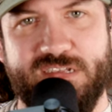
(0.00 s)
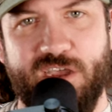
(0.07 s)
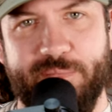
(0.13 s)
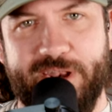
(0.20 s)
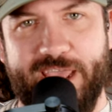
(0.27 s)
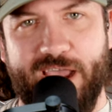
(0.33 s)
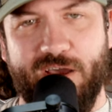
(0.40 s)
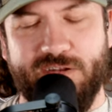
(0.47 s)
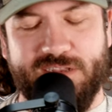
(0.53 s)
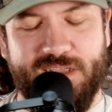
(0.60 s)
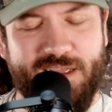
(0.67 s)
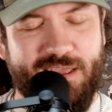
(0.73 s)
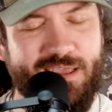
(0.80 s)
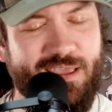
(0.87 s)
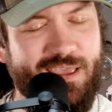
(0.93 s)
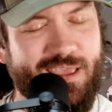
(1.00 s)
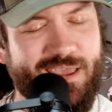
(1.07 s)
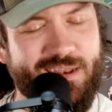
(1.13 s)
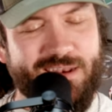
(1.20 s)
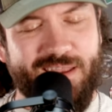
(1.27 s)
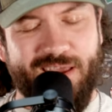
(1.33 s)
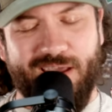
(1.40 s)
coming out.
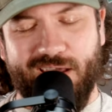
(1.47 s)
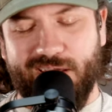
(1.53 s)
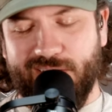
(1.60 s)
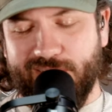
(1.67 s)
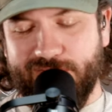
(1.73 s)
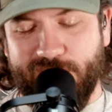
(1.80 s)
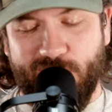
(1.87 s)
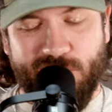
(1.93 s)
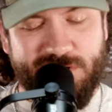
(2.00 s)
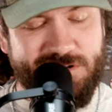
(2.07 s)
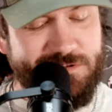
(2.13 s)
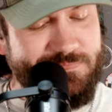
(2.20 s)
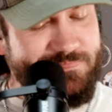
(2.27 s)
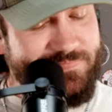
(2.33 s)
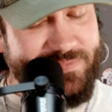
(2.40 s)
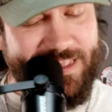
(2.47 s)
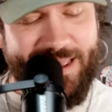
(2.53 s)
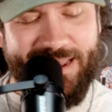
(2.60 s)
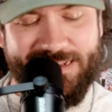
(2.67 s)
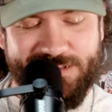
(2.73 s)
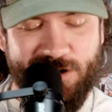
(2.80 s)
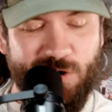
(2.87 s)
And uh, folks,
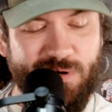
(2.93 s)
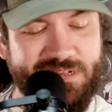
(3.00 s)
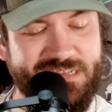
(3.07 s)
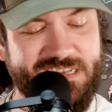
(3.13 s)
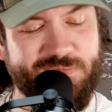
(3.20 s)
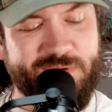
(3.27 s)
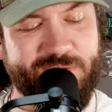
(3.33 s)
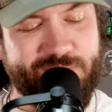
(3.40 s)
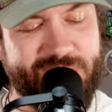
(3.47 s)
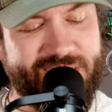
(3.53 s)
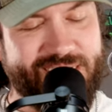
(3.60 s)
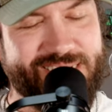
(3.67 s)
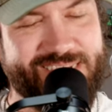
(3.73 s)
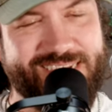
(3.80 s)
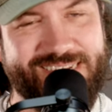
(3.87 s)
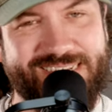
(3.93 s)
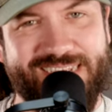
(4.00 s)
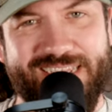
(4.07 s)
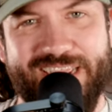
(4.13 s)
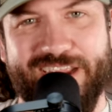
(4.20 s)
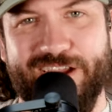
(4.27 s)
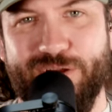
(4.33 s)
as always, it's been me,
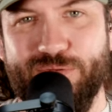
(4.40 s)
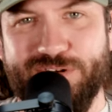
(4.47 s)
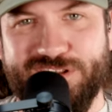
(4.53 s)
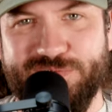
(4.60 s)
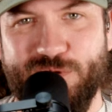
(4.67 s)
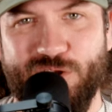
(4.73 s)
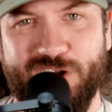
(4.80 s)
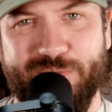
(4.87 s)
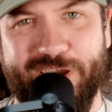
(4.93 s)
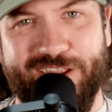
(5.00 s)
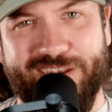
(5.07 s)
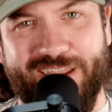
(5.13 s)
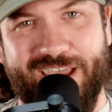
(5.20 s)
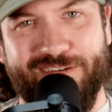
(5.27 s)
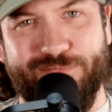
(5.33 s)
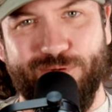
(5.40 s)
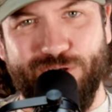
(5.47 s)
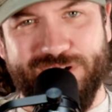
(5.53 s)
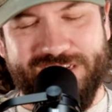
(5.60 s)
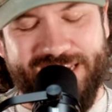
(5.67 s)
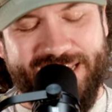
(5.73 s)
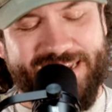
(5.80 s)
TC, here with Smoky Mountain Knife
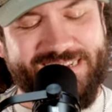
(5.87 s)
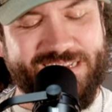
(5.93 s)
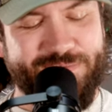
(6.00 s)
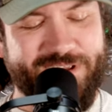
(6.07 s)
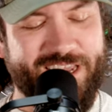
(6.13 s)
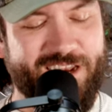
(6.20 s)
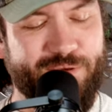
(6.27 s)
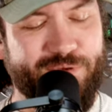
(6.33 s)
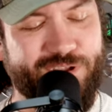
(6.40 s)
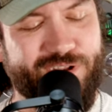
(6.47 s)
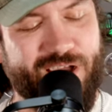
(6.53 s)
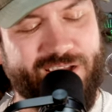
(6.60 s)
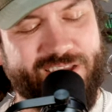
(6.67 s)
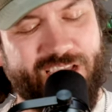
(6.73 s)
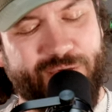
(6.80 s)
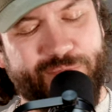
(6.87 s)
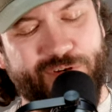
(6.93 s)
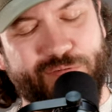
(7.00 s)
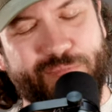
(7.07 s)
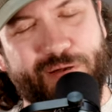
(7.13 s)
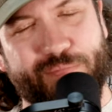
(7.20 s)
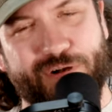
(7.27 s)
Works, smkw.com.
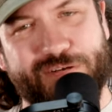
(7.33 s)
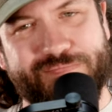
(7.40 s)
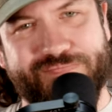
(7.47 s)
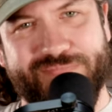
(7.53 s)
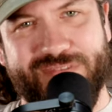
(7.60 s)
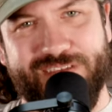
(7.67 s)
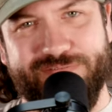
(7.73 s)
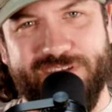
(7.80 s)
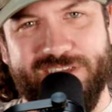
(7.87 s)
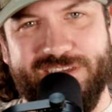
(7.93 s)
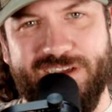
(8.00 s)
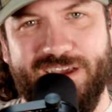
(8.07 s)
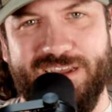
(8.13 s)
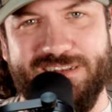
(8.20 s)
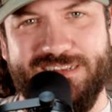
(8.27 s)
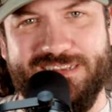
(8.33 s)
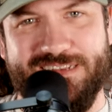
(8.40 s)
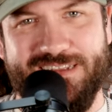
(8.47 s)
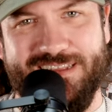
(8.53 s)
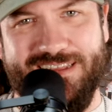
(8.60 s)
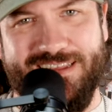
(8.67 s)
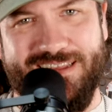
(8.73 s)
And remember, if it
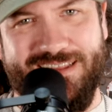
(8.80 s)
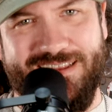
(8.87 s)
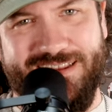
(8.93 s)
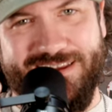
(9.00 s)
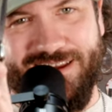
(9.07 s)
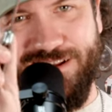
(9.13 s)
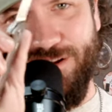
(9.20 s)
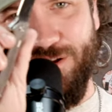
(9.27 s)
cuts like a